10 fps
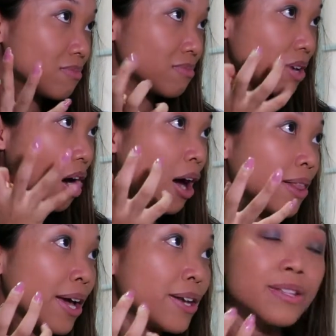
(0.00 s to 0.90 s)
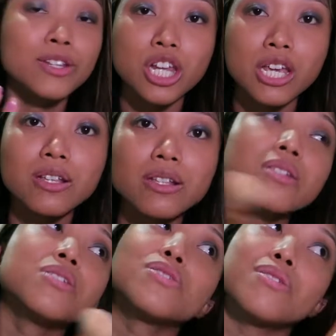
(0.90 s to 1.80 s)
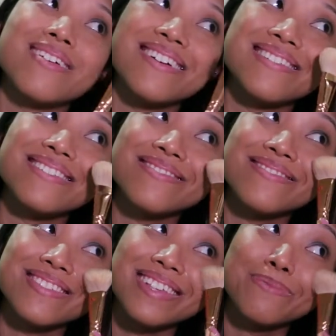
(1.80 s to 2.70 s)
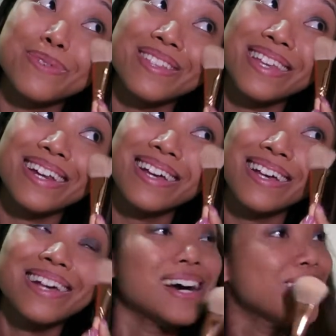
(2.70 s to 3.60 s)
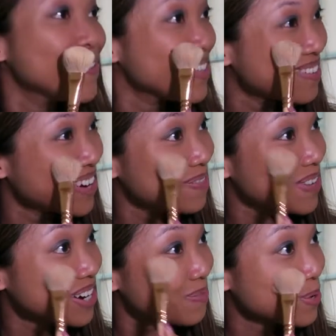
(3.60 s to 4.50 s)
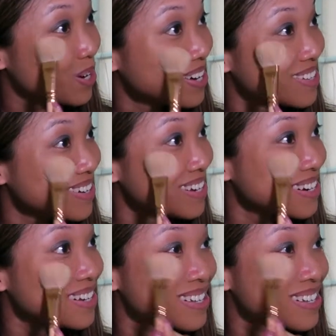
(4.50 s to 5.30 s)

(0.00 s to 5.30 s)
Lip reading: highlighted cheeks, so it's really important that I put the right amount of product on it.